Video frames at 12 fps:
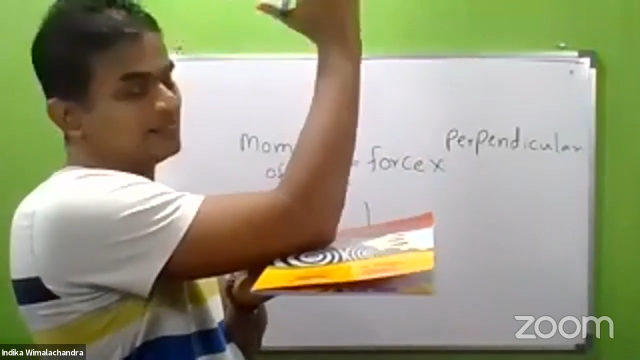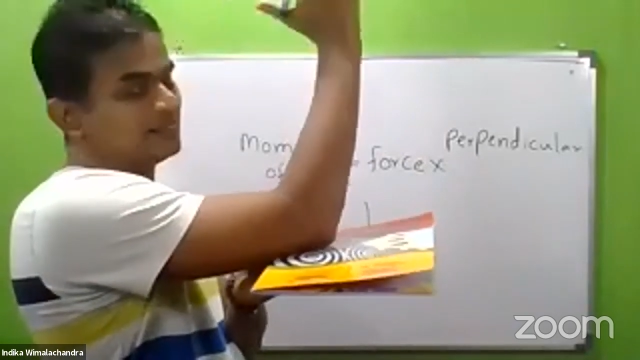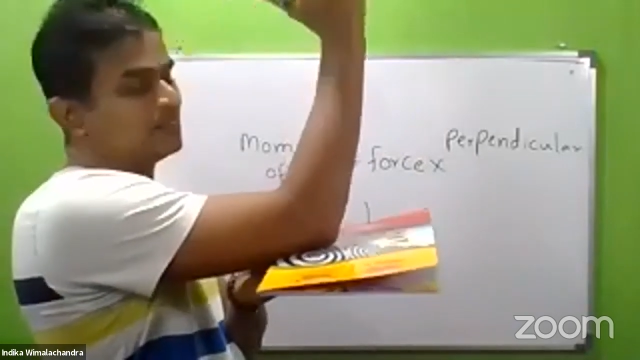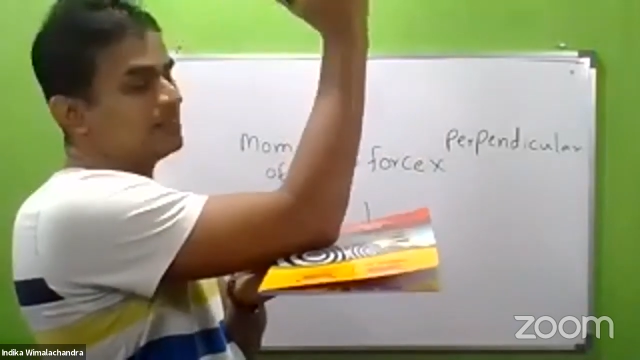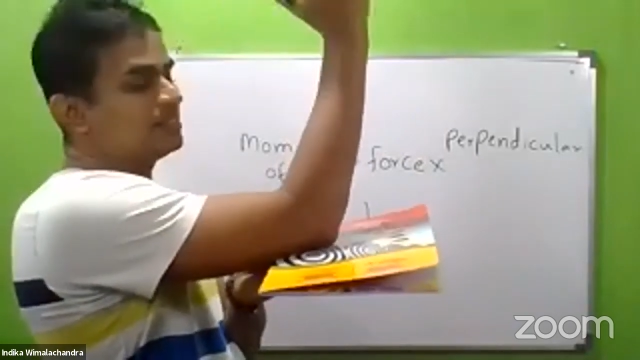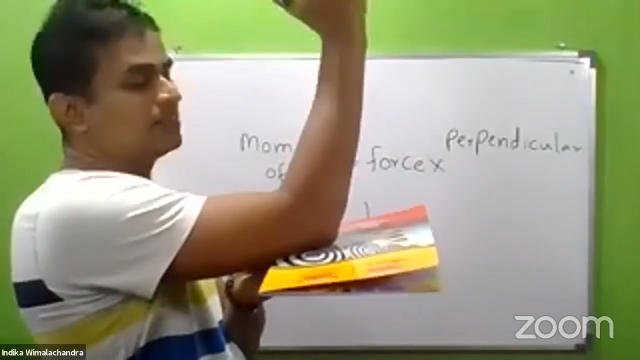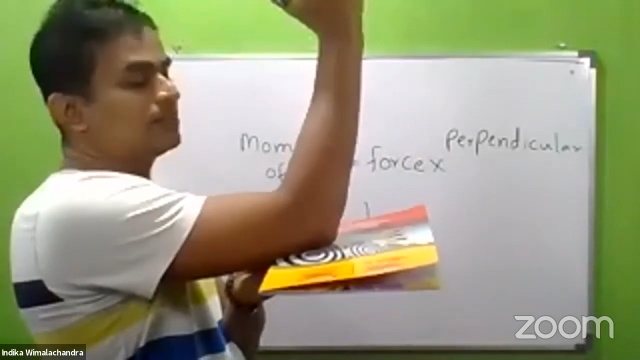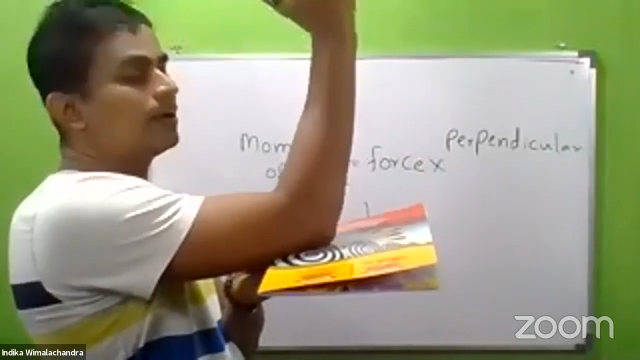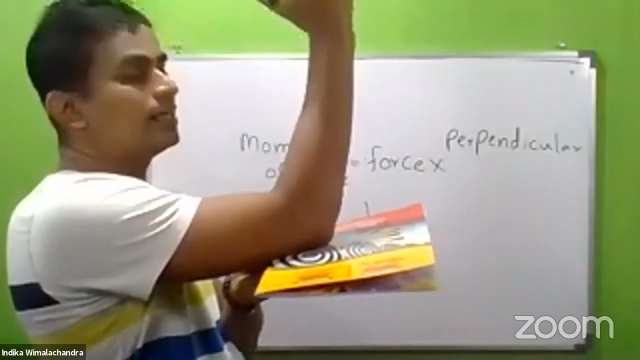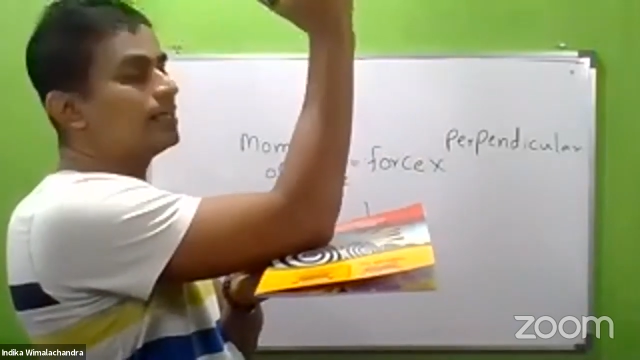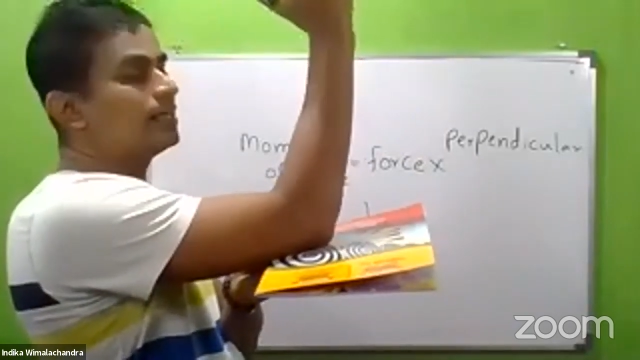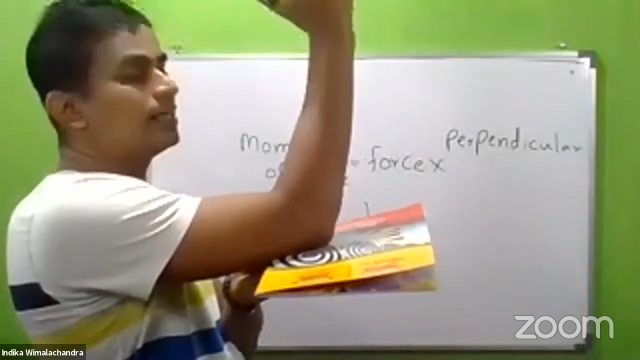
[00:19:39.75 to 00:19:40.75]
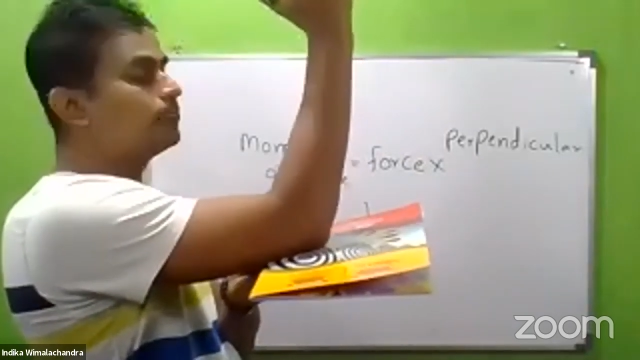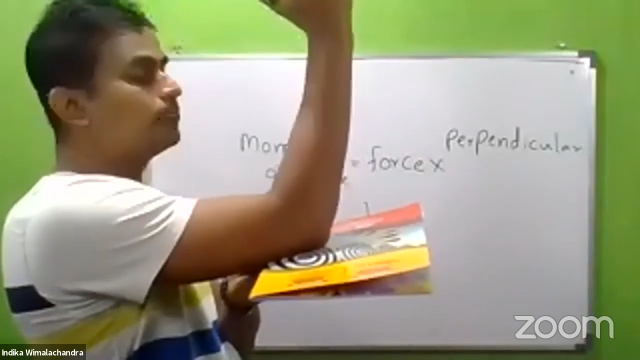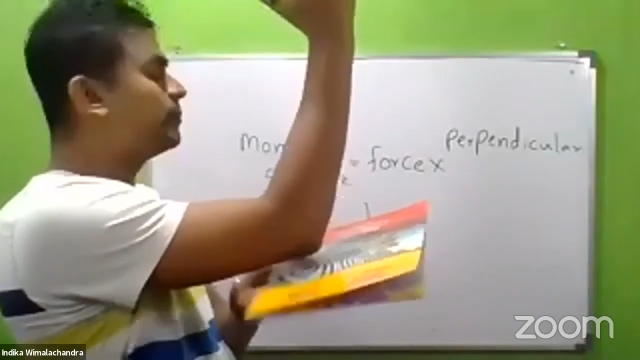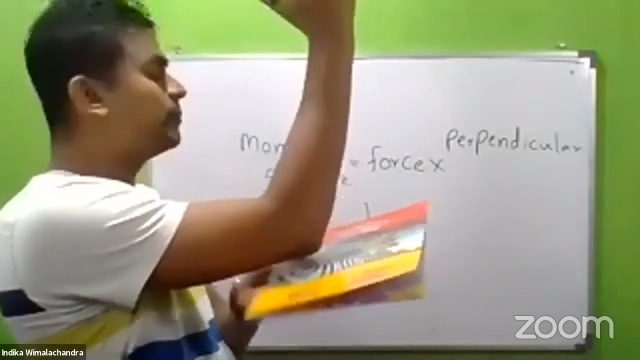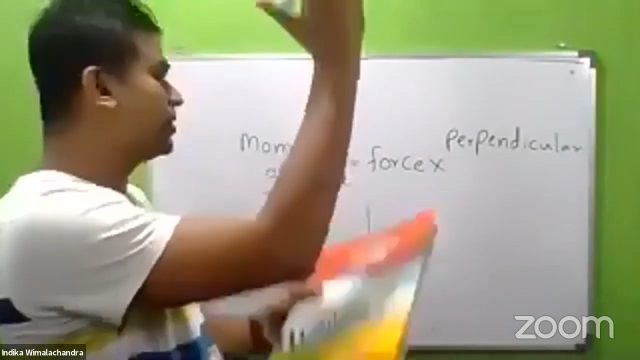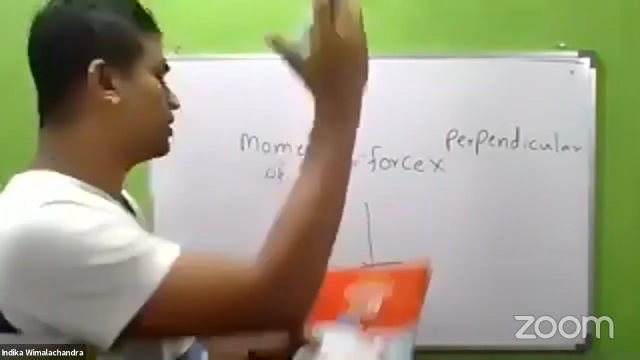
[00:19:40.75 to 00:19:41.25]
So this is called as a
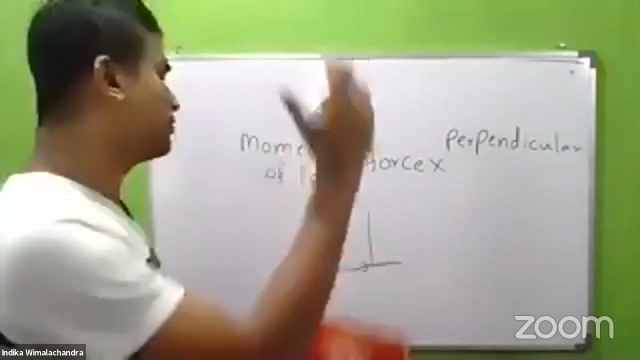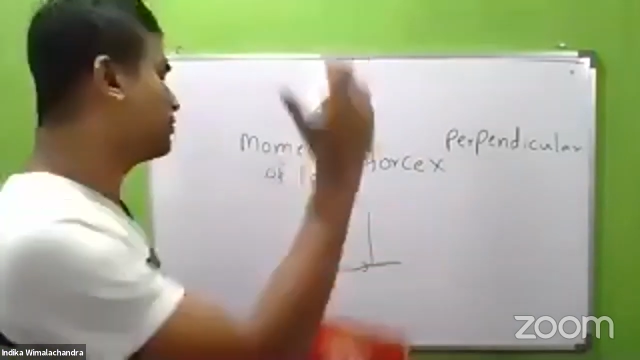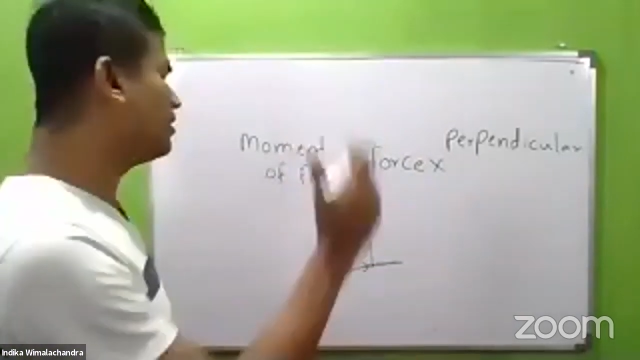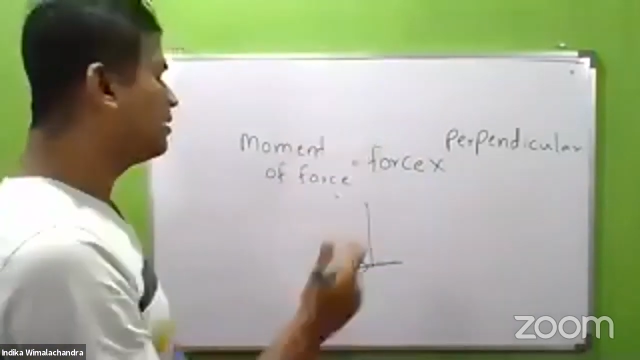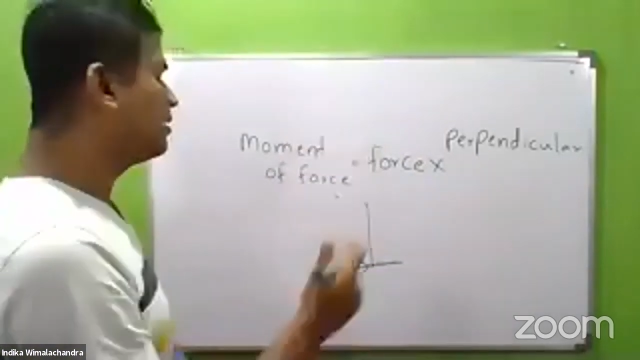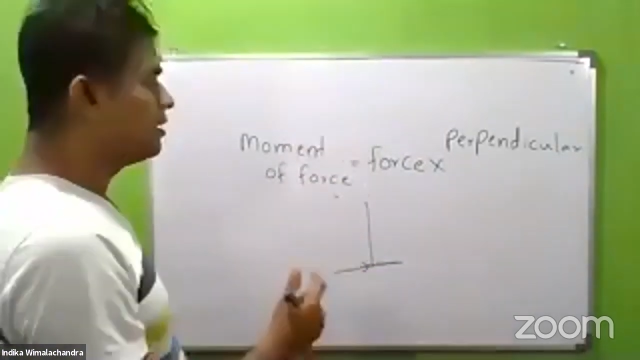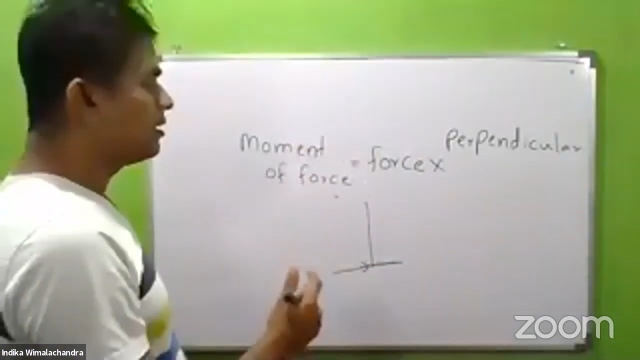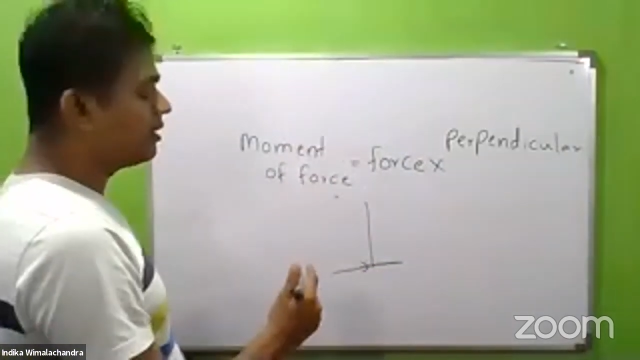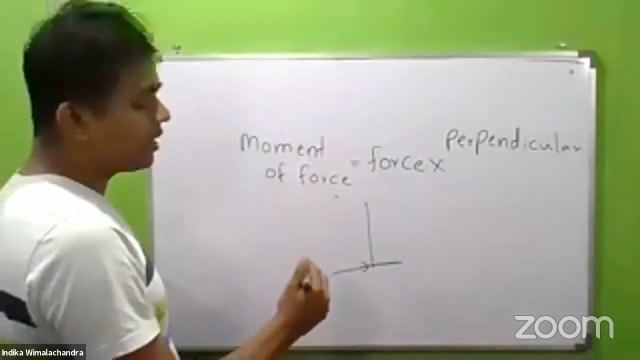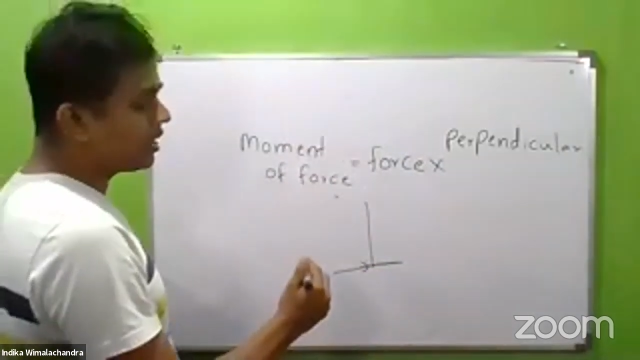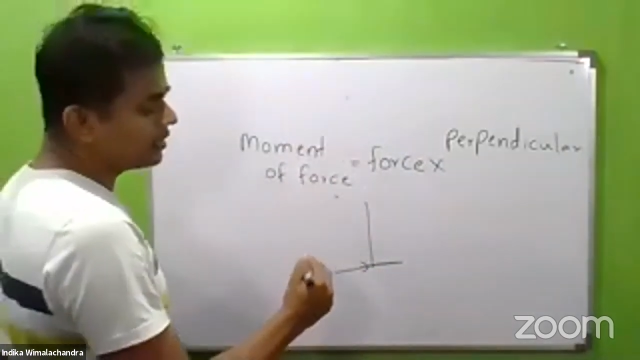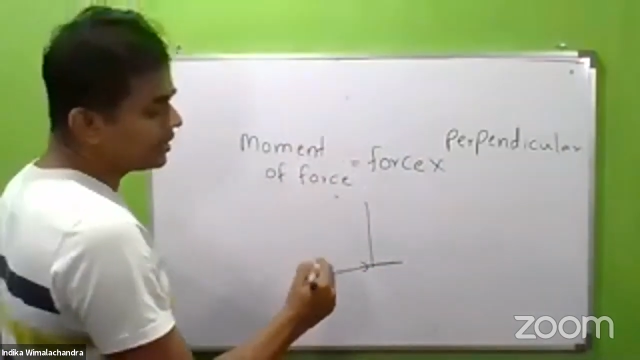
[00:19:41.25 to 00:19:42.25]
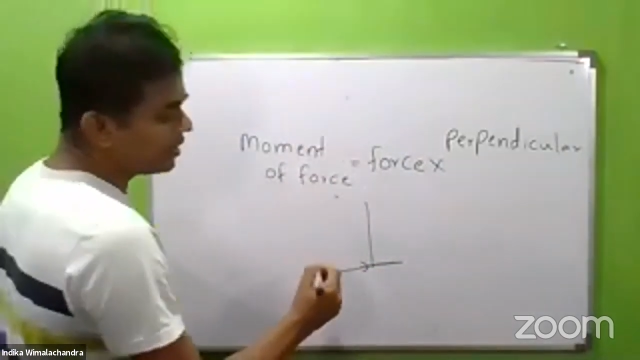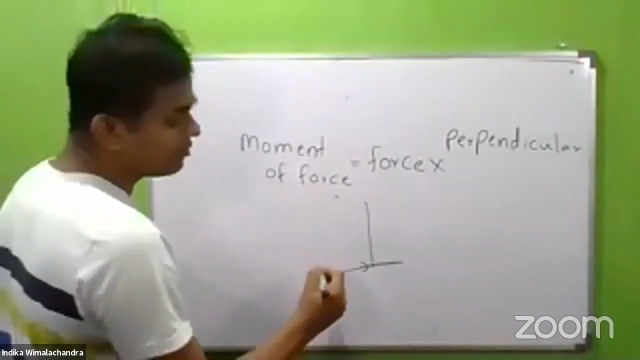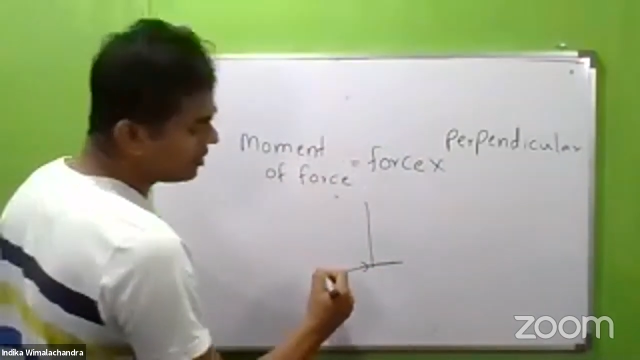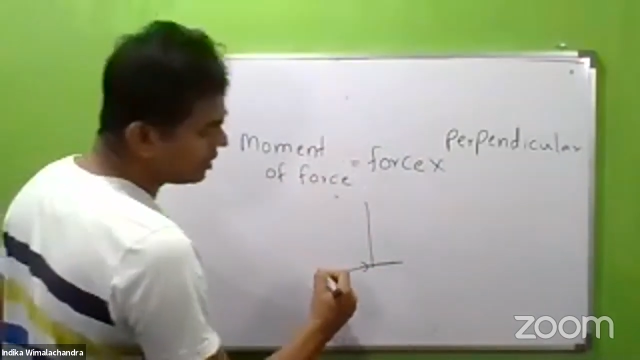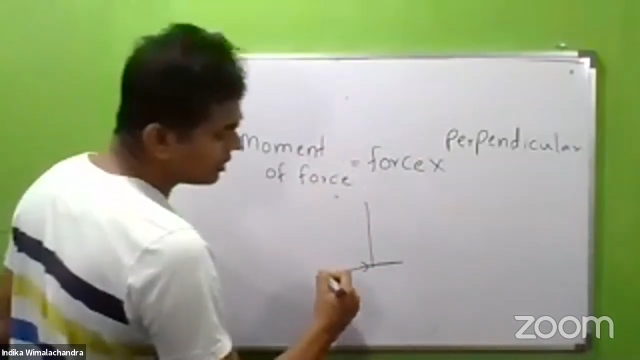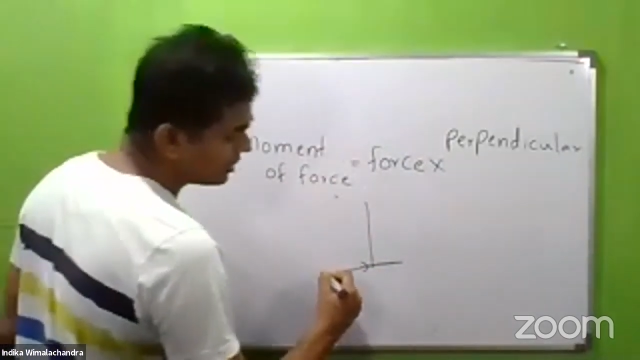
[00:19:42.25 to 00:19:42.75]
perpendicular. Like that
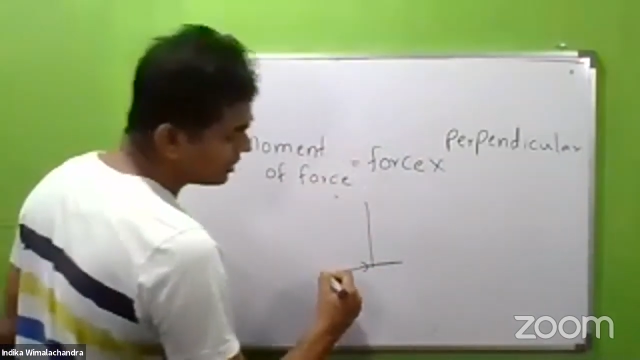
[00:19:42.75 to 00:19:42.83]
way,